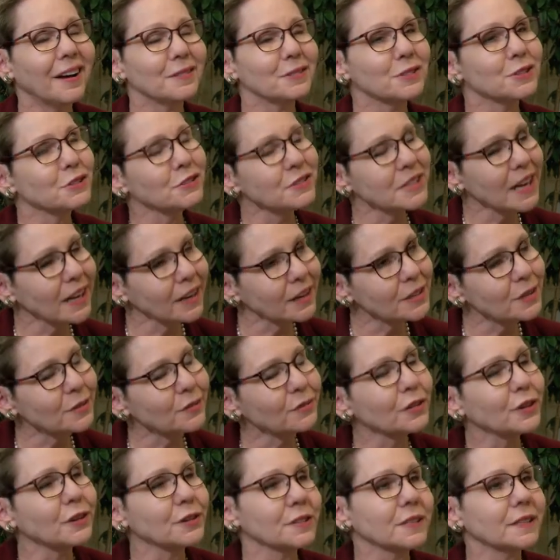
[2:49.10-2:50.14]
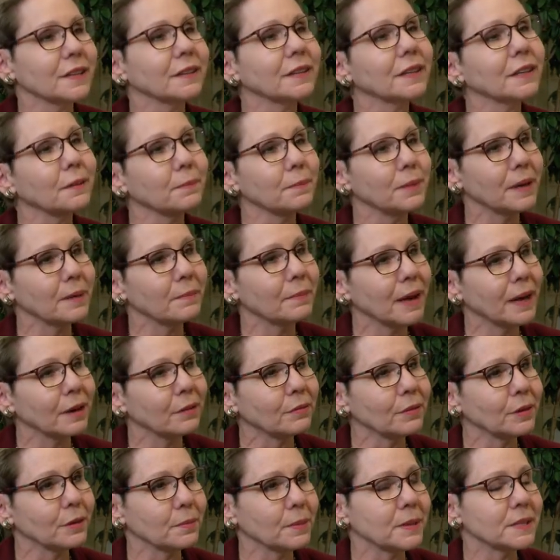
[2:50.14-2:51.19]
So tell us first a little bit
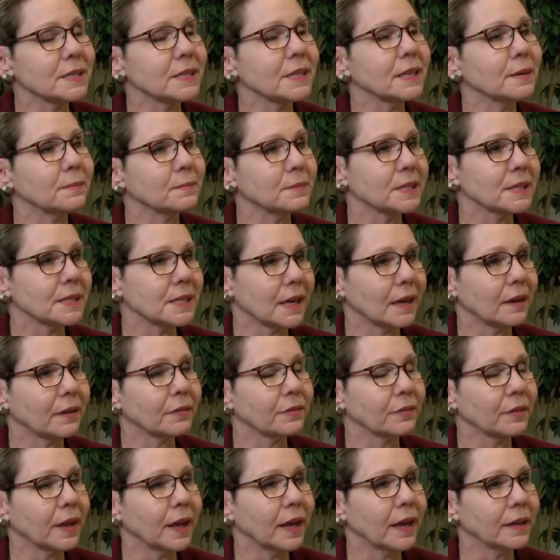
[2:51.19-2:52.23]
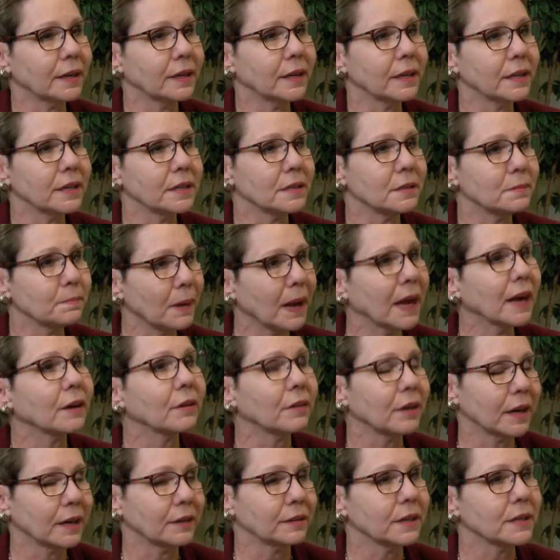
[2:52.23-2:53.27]
about Rubens himself and his
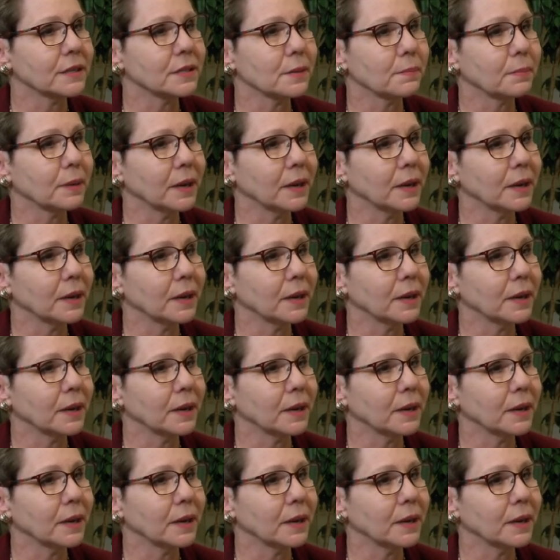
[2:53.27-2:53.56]
background as a